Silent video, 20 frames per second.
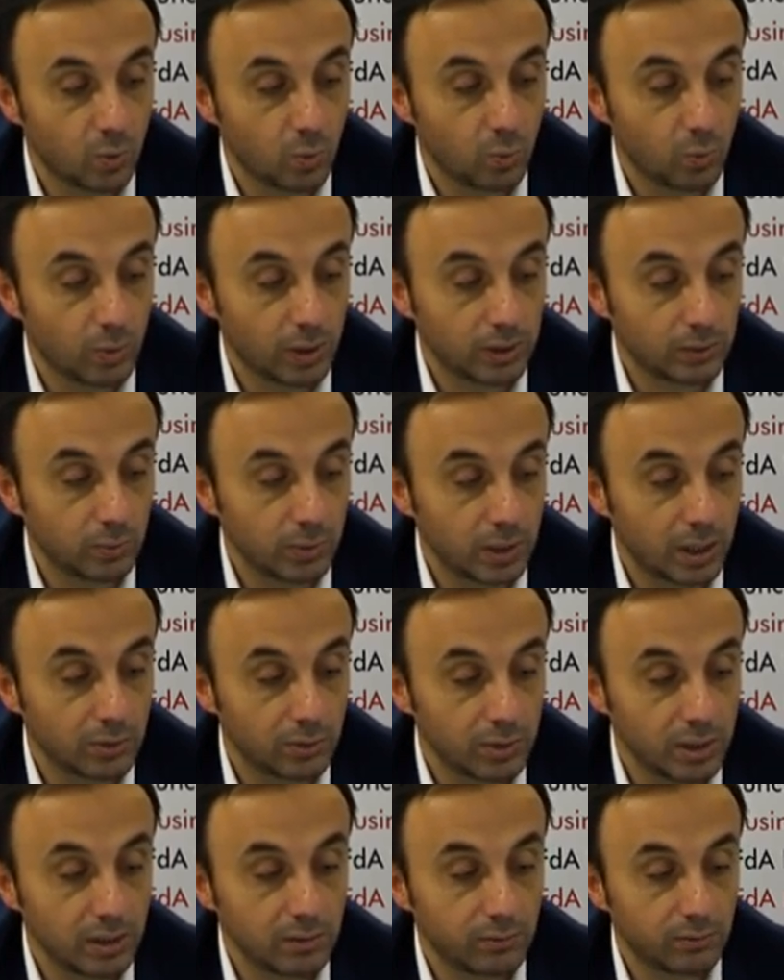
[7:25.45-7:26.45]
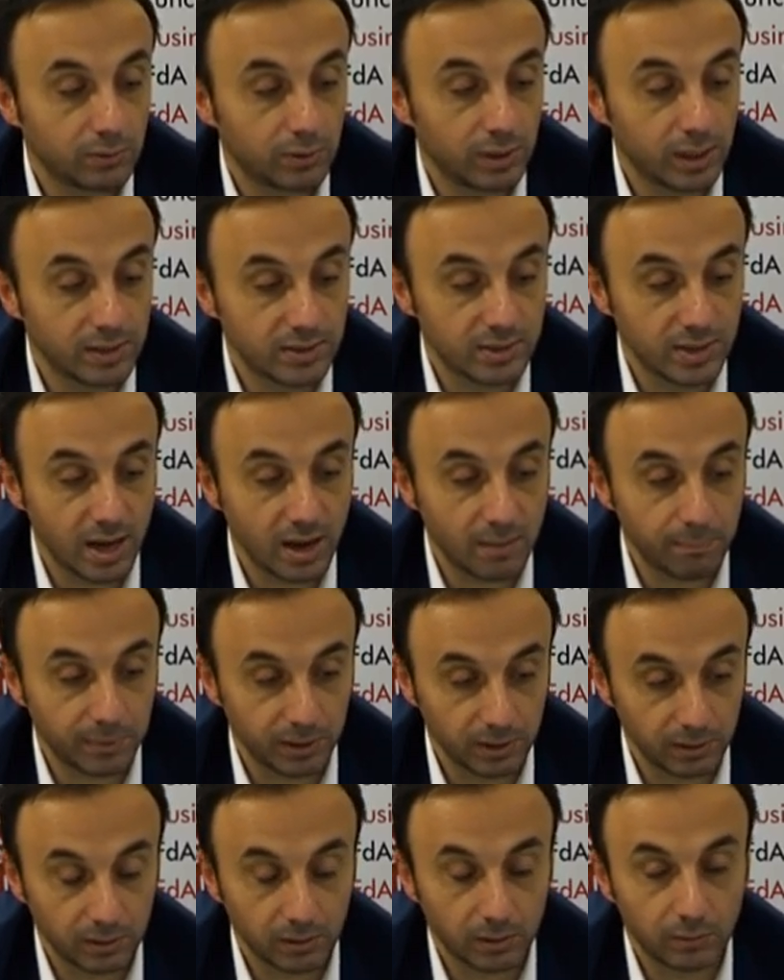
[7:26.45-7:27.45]
what we are doing, for
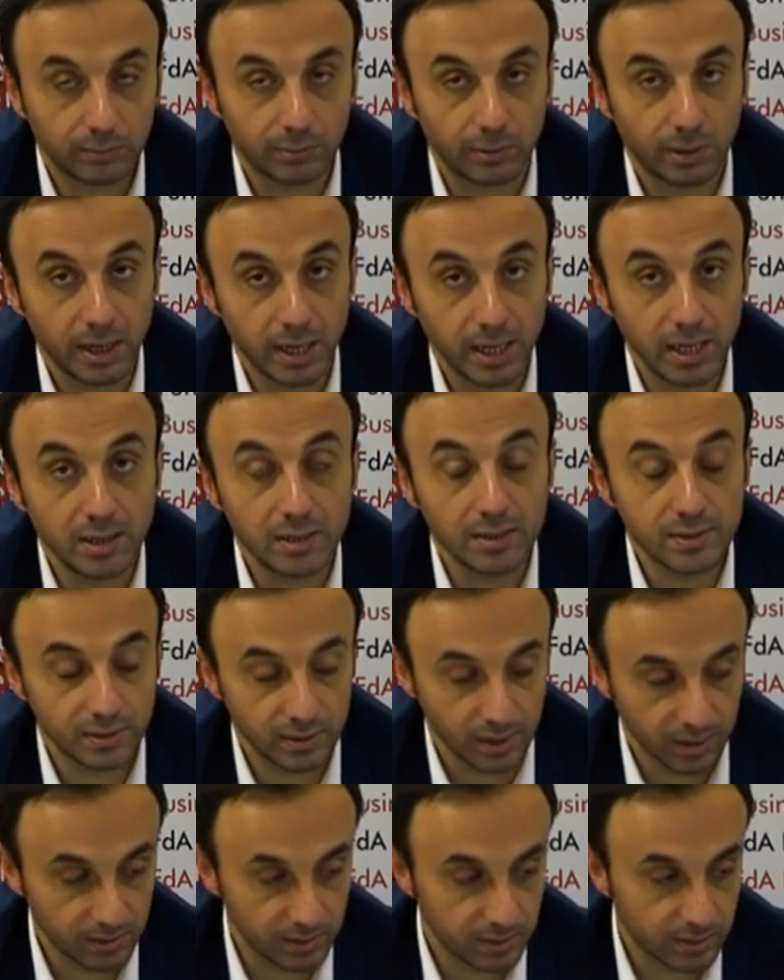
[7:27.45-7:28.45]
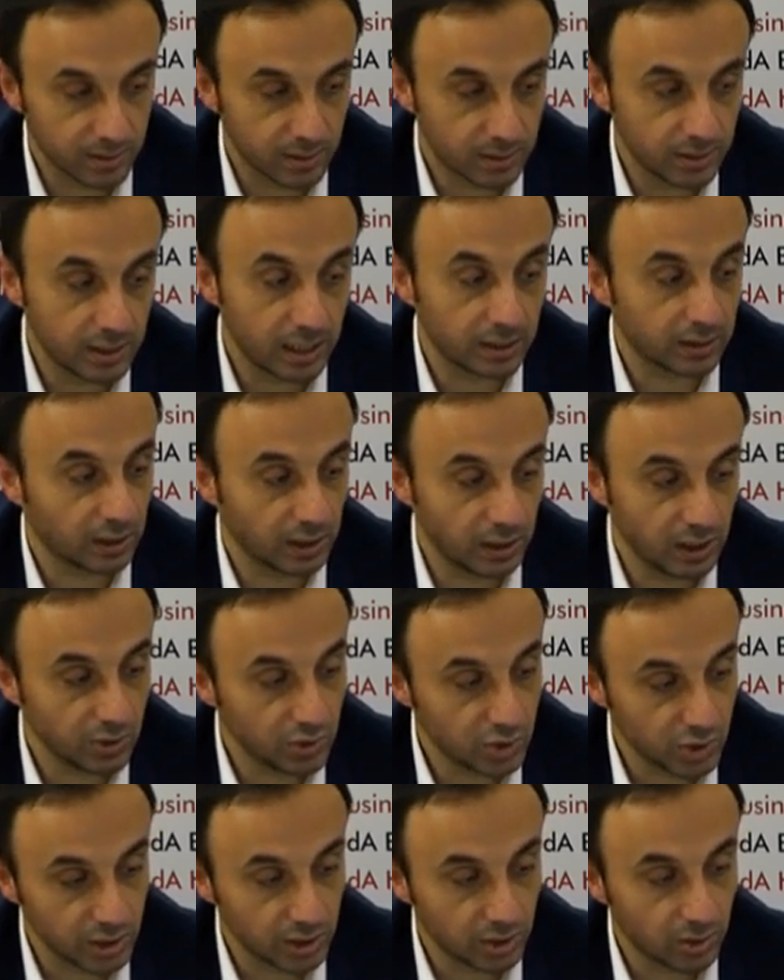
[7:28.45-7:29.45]
example, for instance, not
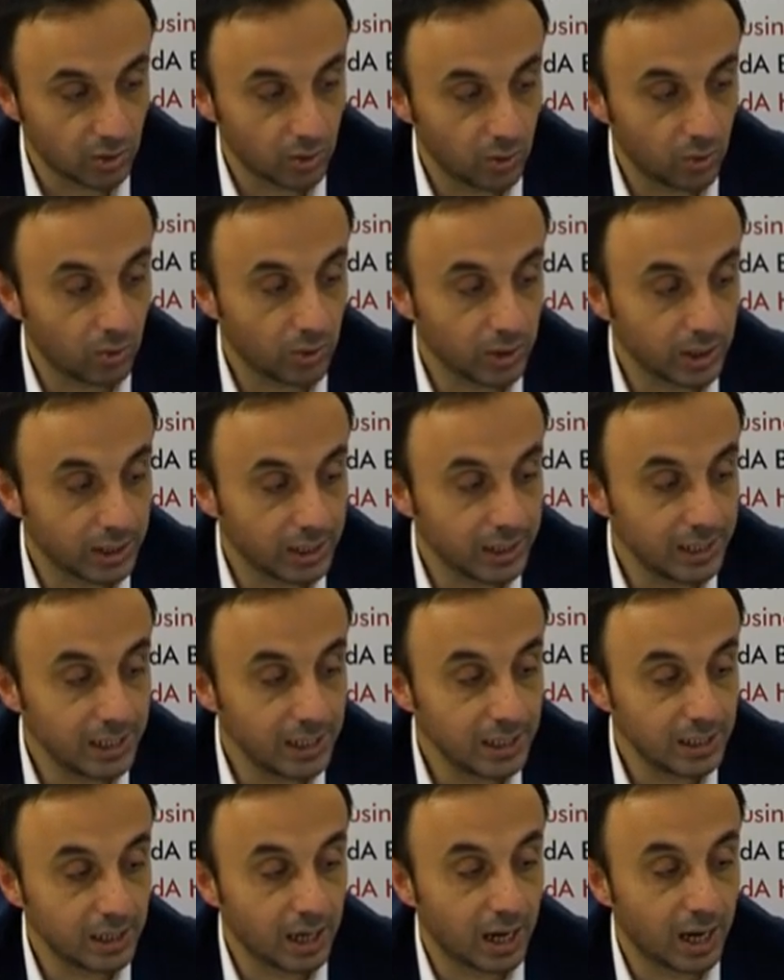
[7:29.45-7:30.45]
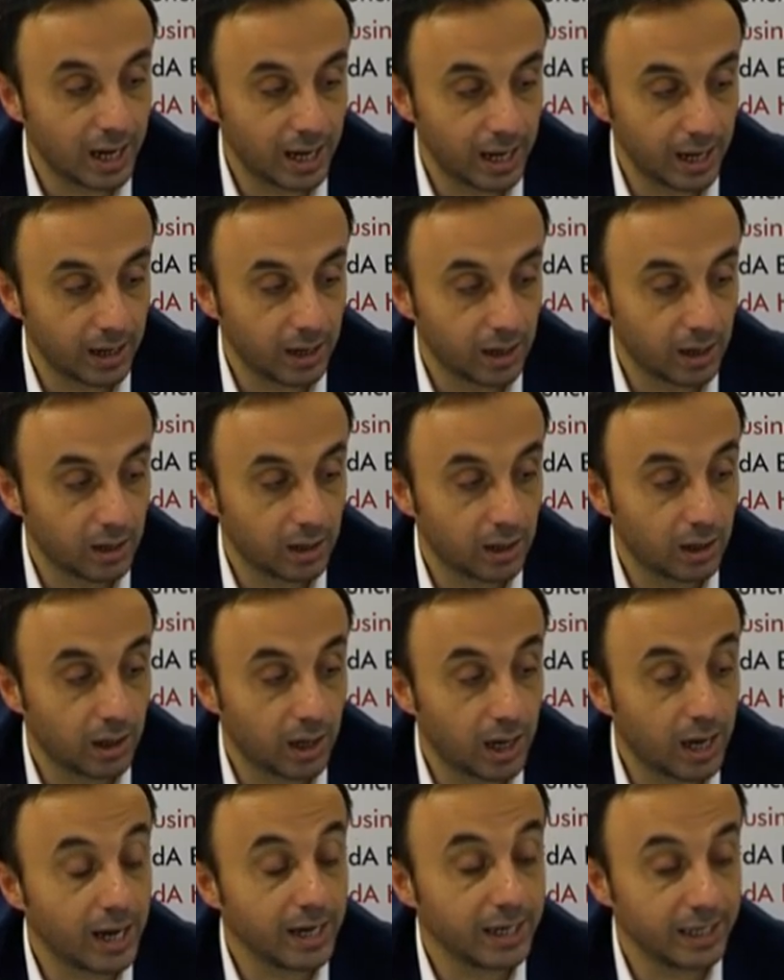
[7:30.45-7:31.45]
e.g., or
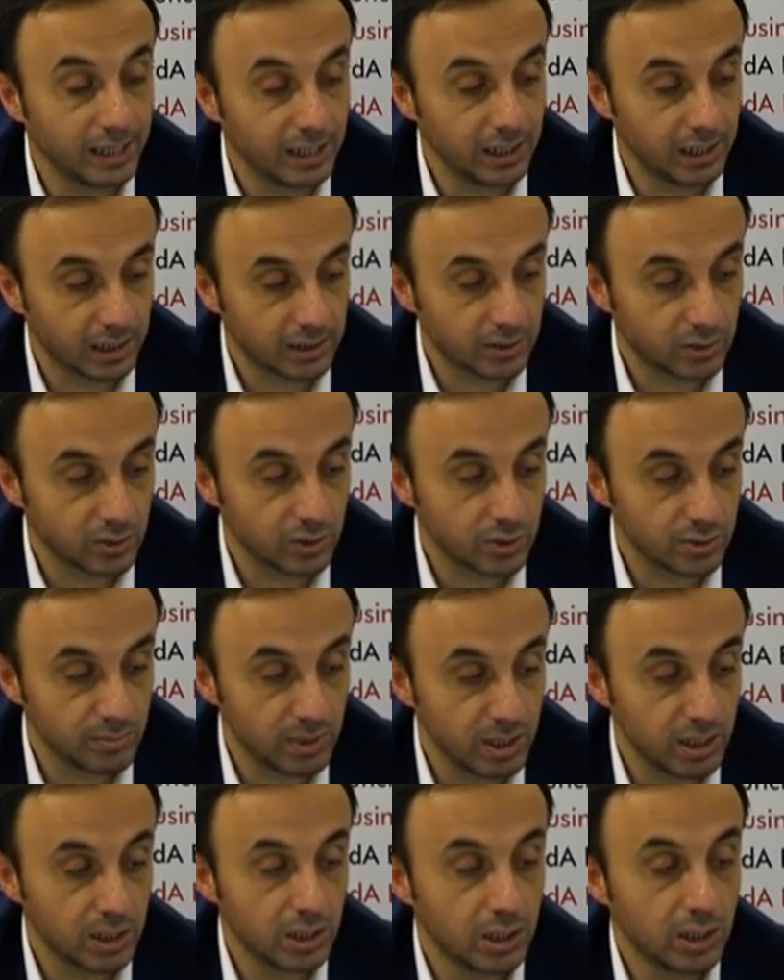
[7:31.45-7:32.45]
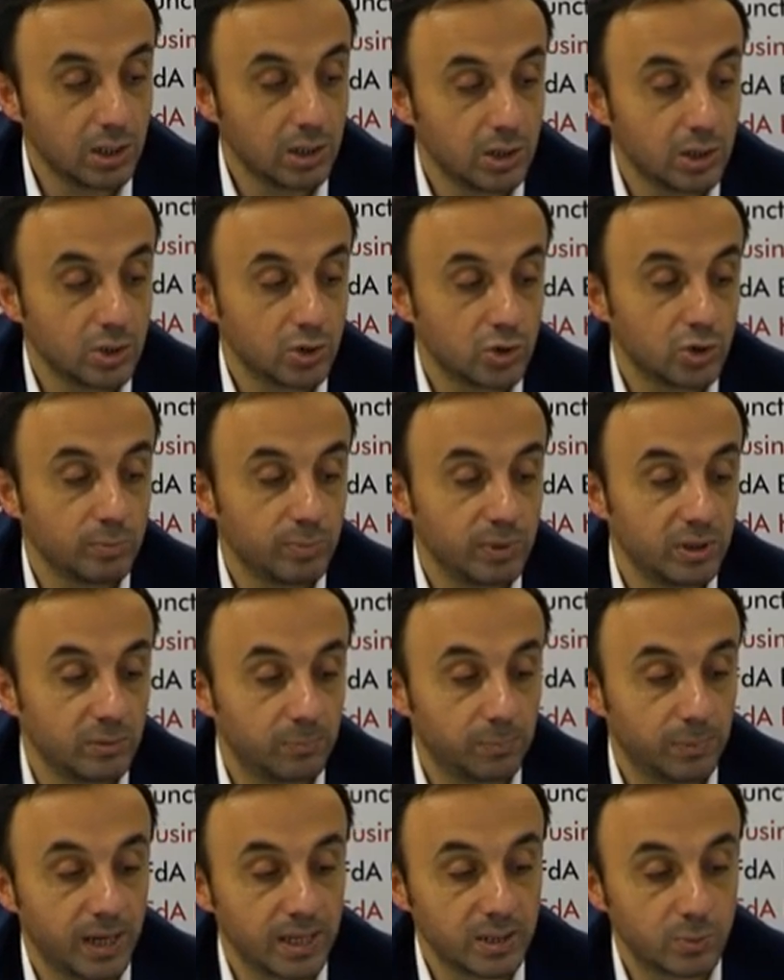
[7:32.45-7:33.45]
i.e., excuse me, should be
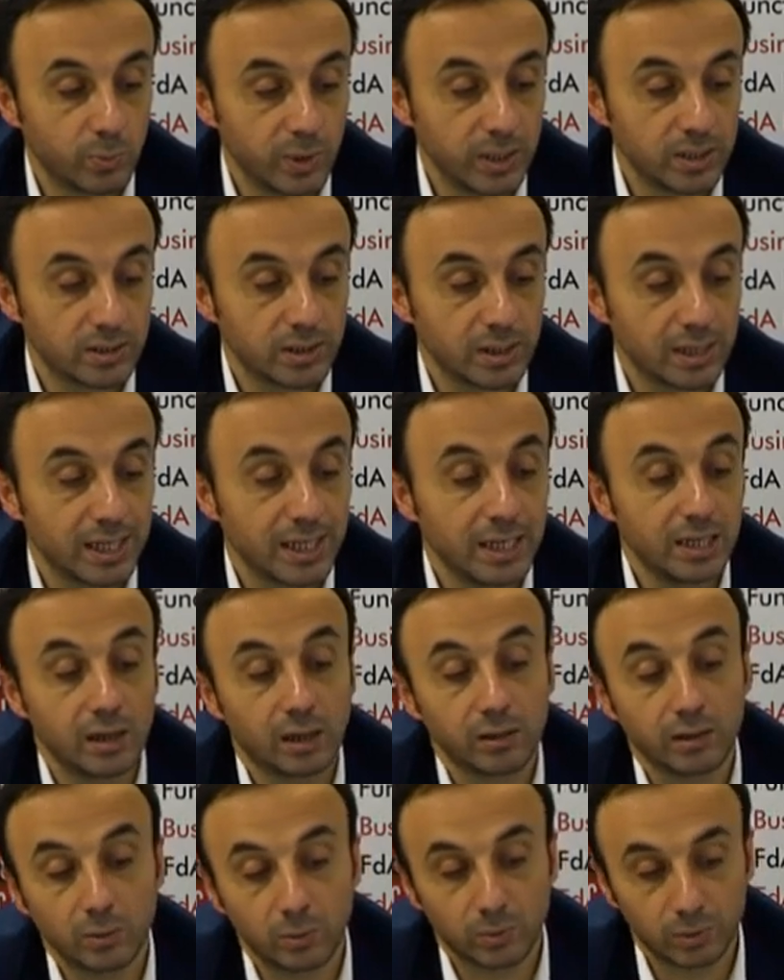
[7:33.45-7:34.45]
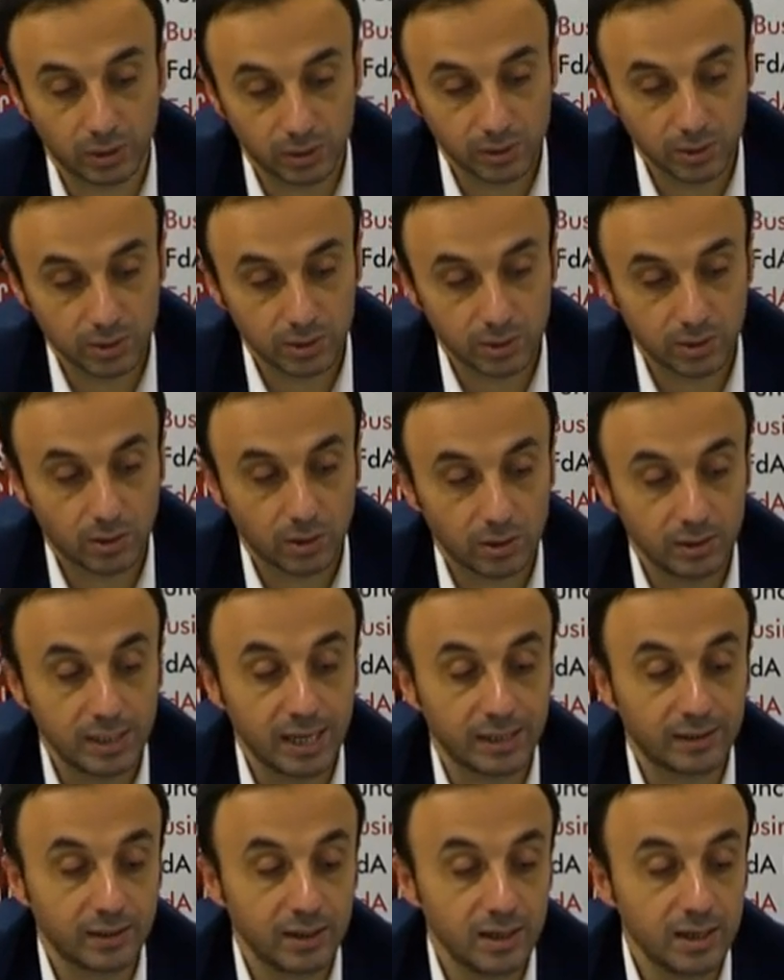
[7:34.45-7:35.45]
replaced with in other words,
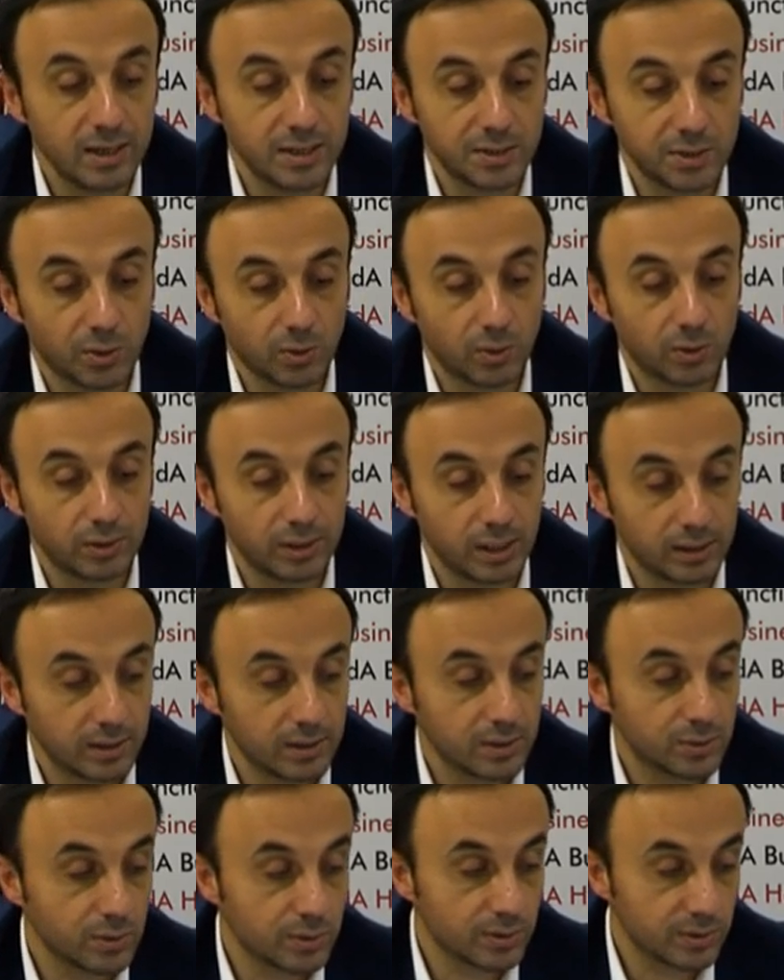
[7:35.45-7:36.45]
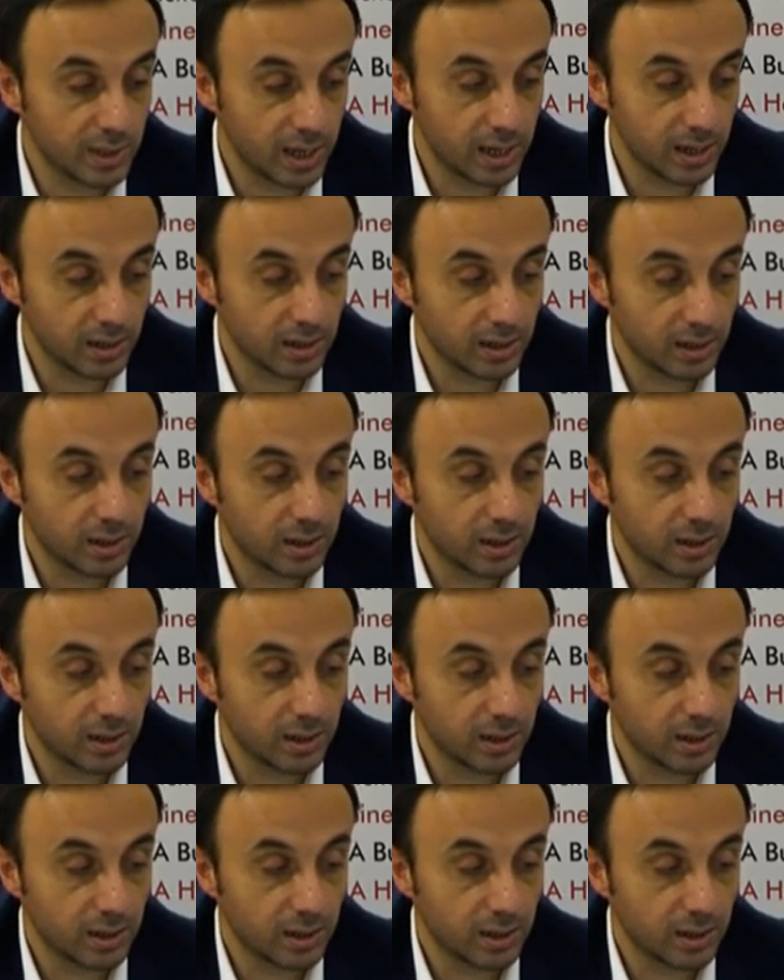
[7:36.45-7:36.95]
that is, or that is to say.